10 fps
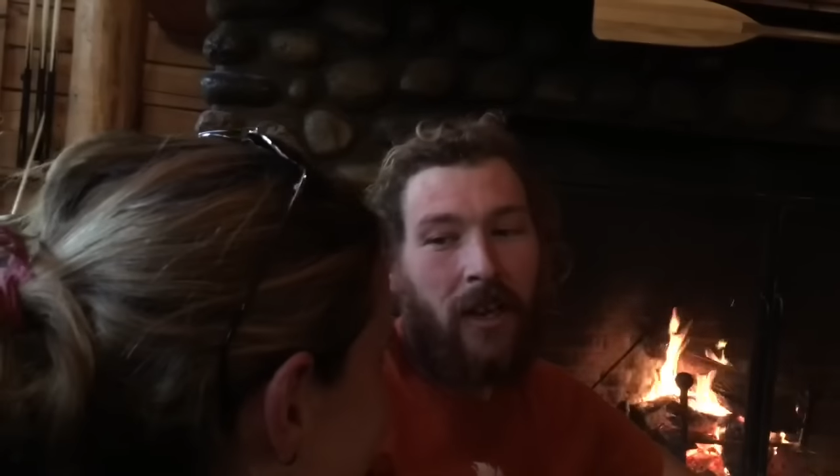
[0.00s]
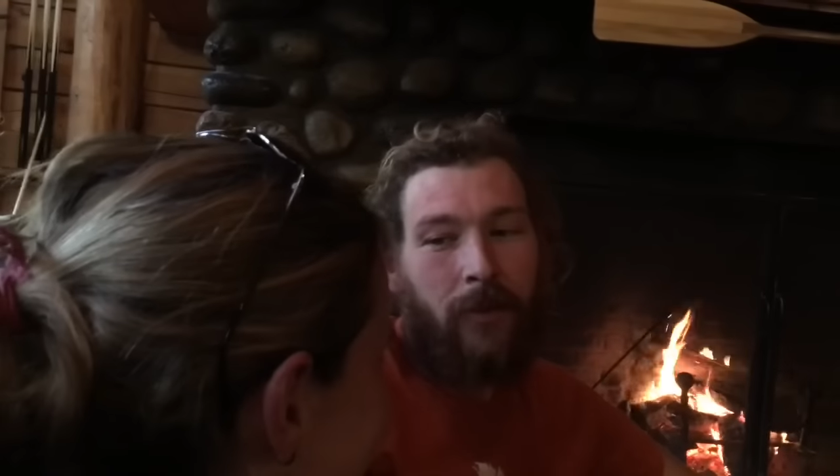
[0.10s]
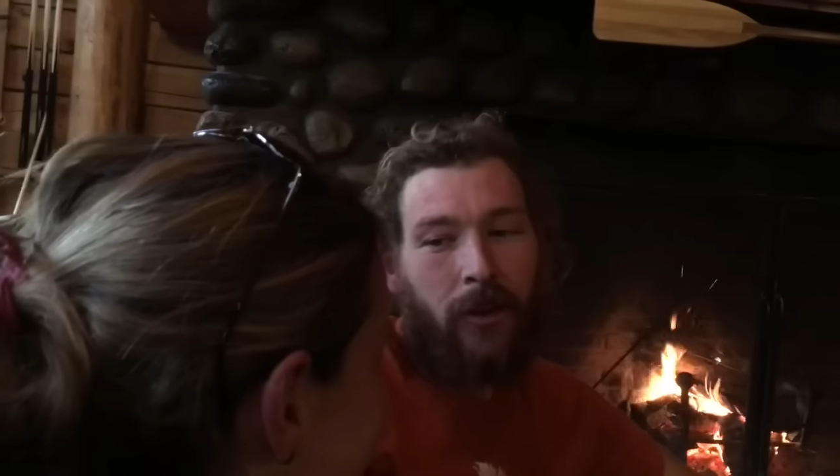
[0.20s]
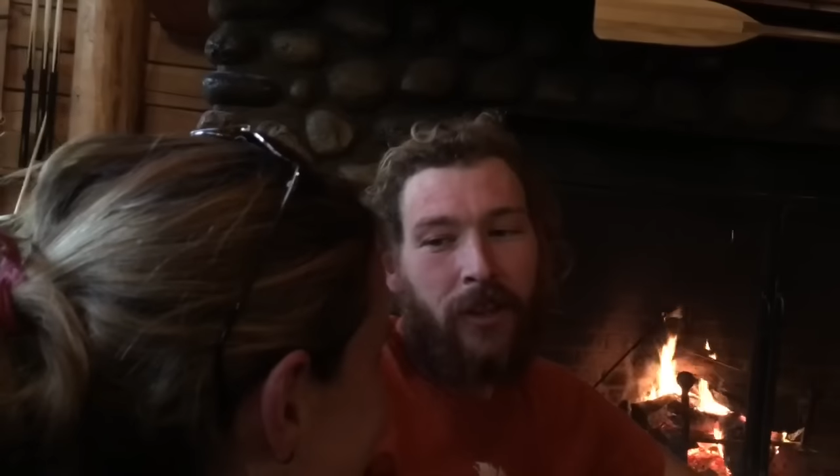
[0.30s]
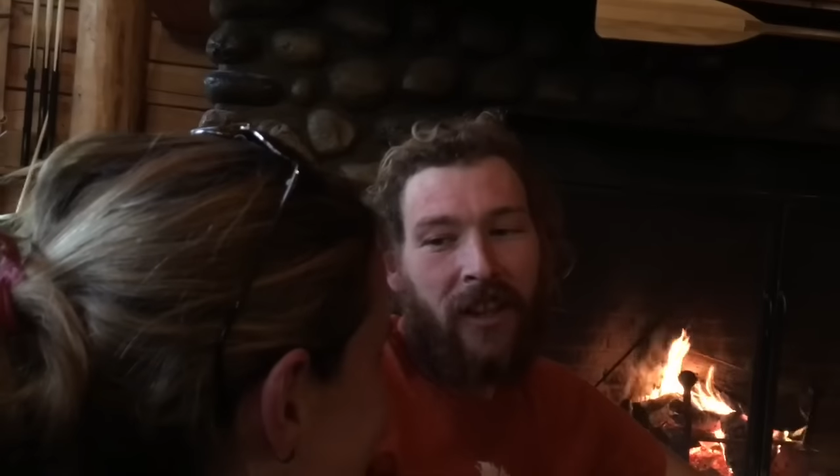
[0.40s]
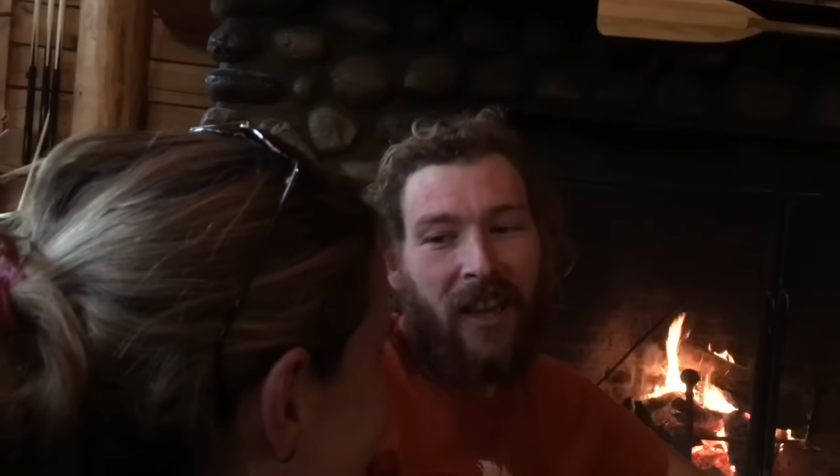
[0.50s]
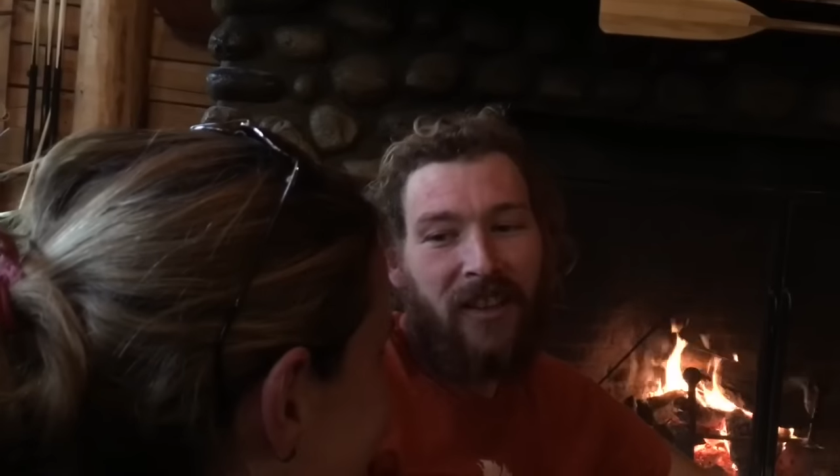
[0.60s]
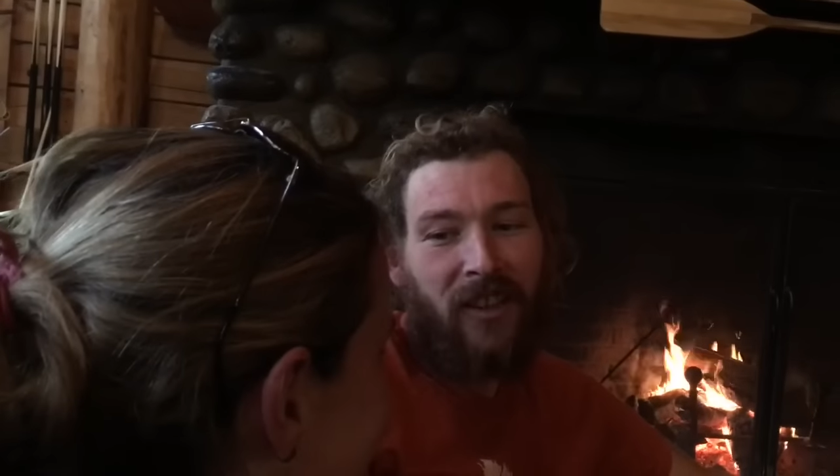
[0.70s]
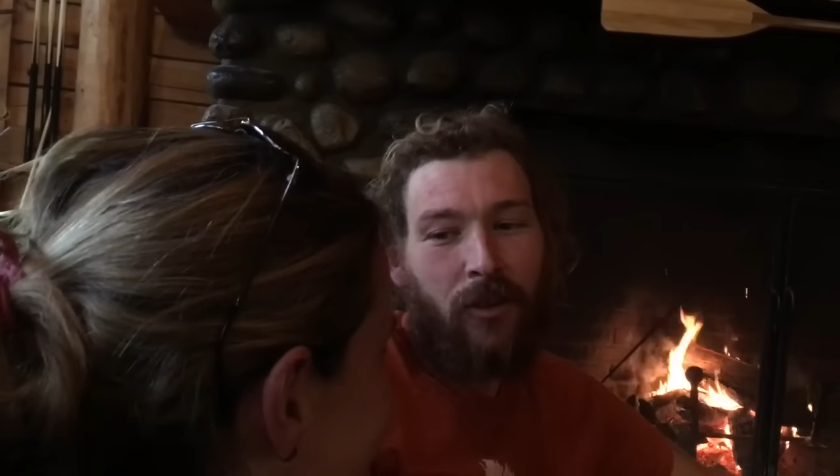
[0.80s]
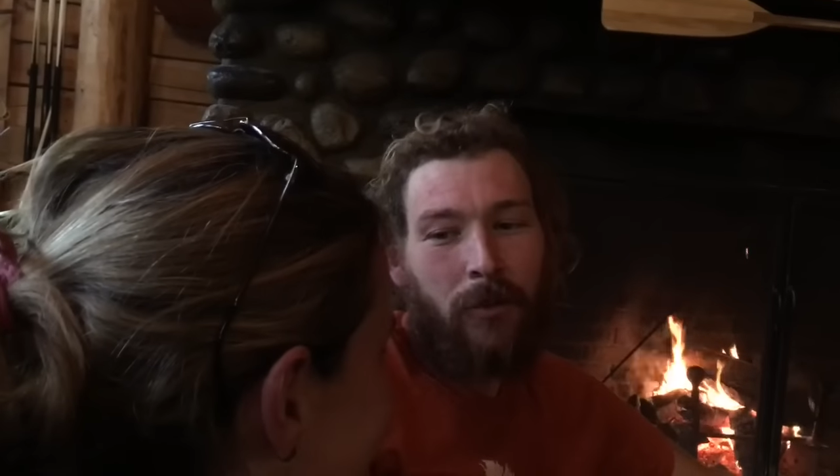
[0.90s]
Even though I didn't get
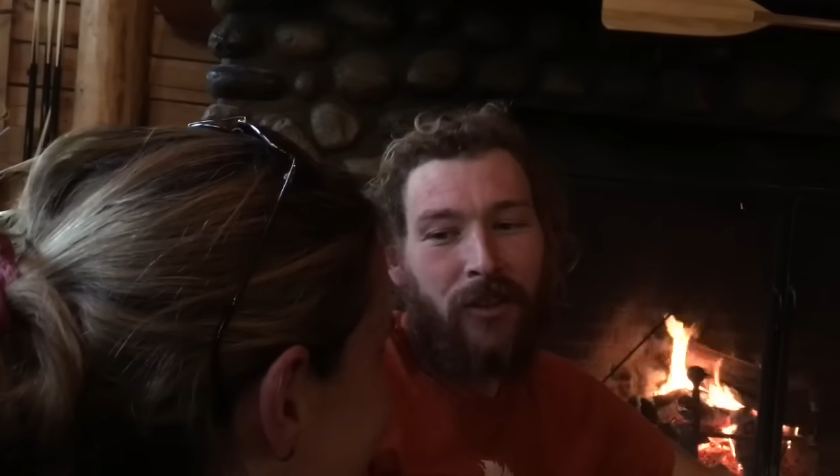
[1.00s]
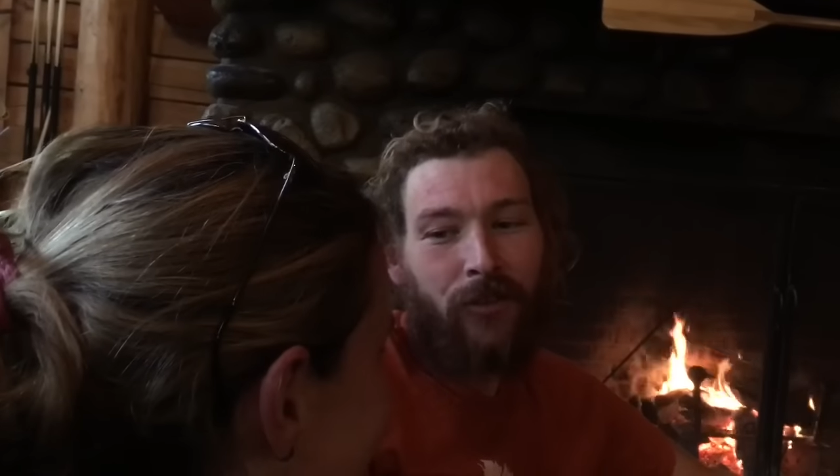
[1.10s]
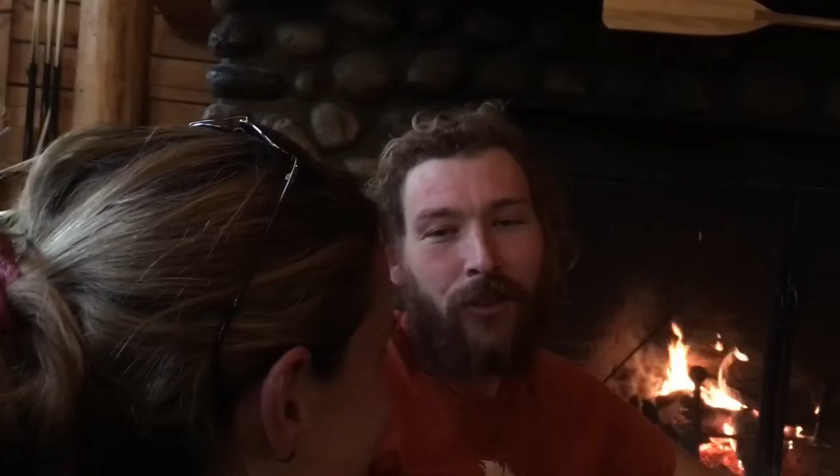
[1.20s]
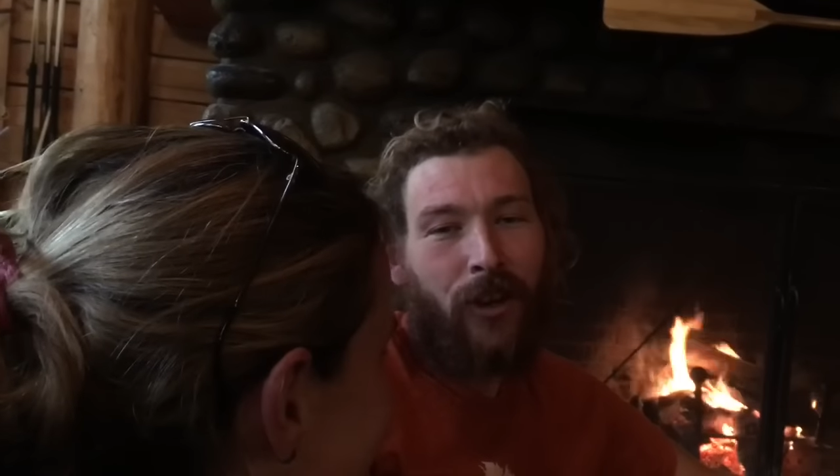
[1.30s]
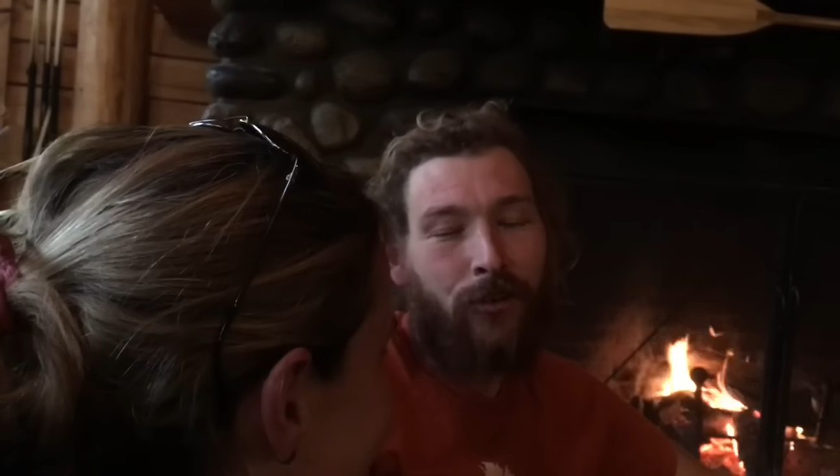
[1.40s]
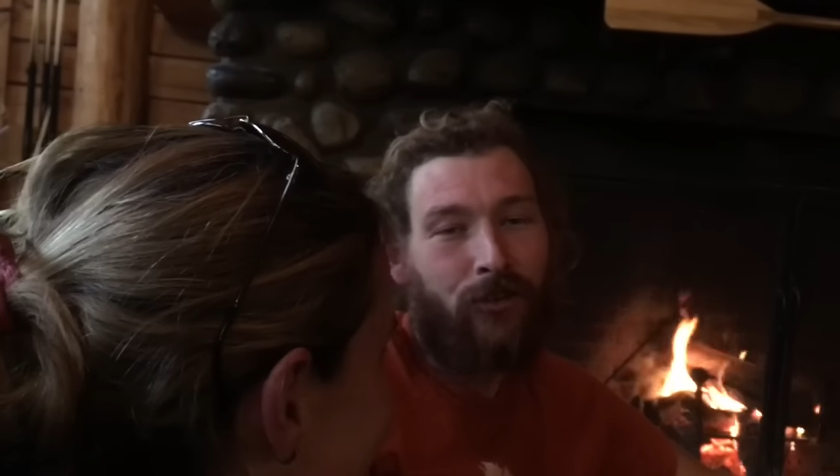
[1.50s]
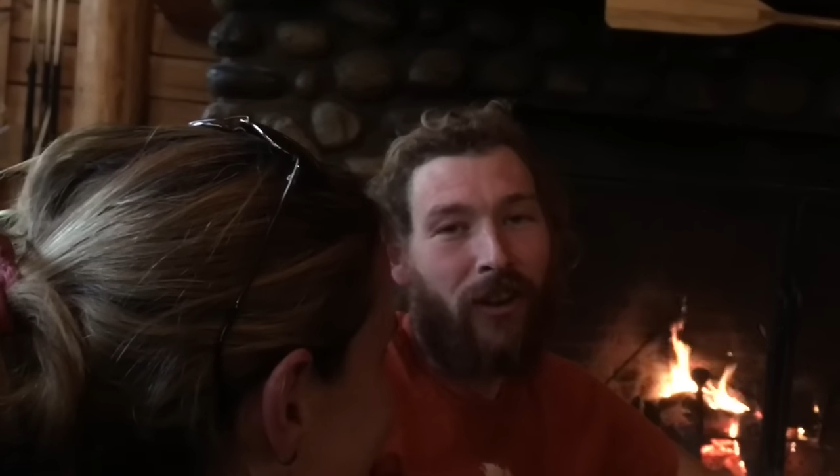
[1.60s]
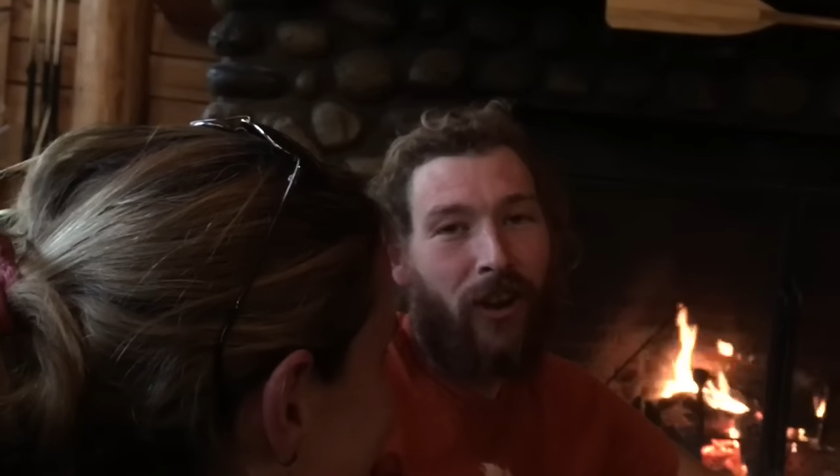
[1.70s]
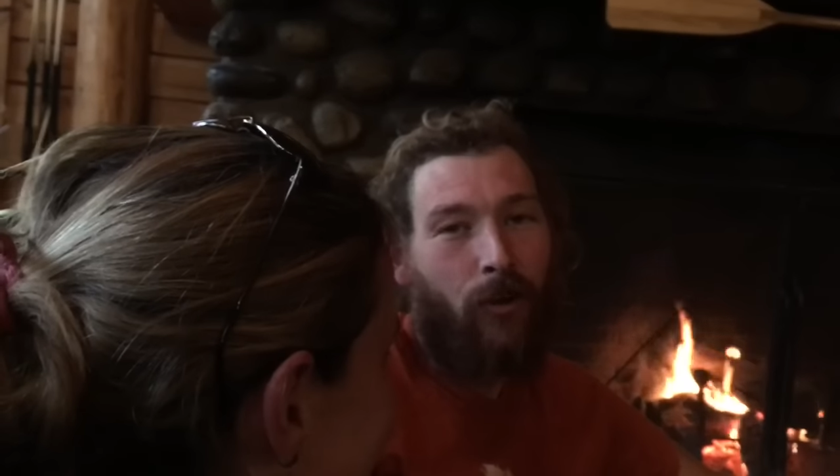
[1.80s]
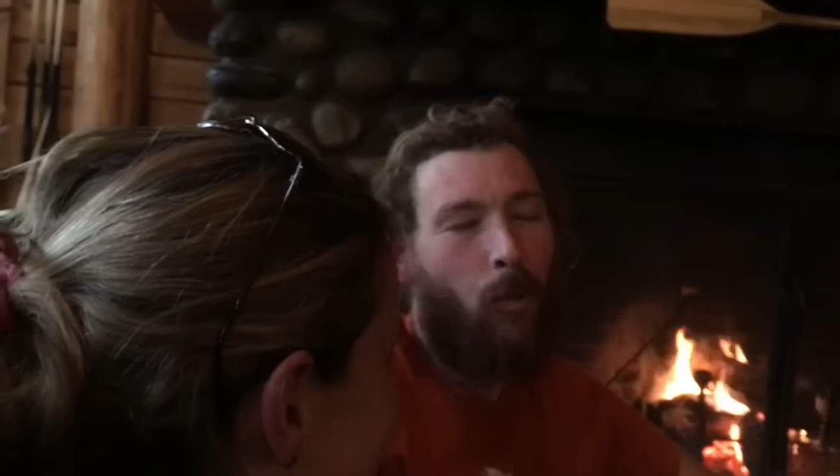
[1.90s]
a single blister on the whole
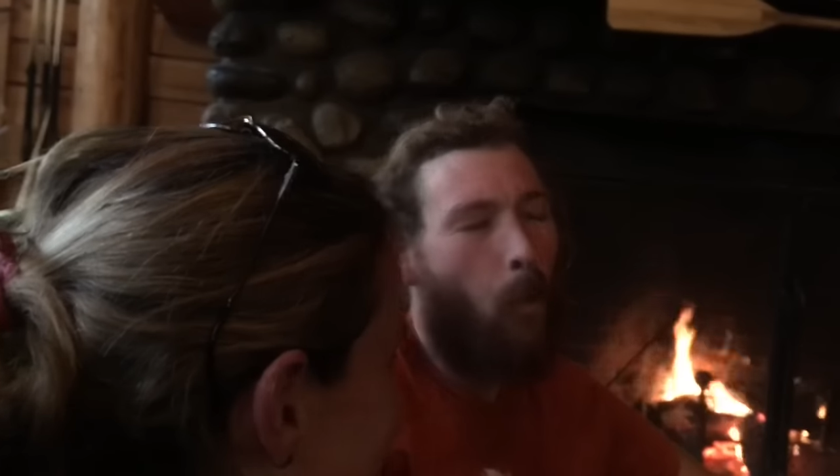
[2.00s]
trail.